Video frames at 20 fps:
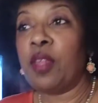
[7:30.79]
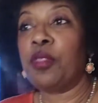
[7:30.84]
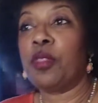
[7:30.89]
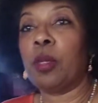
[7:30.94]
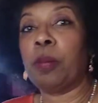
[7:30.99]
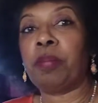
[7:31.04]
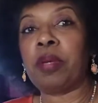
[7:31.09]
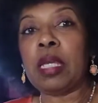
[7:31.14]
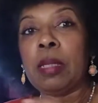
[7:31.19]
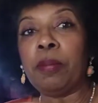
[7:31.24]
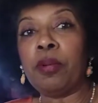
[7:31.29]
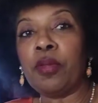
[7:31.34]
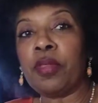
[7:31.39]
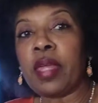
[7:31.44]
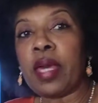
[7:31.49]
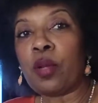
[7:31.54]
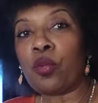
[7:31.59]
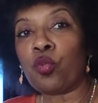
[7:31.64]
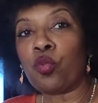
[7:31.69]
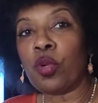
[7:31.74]
The people
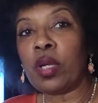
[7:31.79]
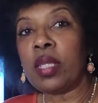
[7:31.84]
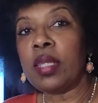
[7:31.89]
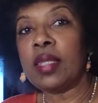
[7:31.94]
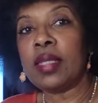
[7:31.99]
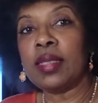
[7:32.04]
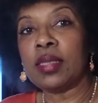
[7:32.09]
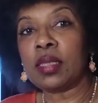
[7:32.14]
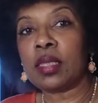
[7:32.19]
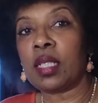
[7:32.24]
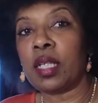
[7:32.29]
that run this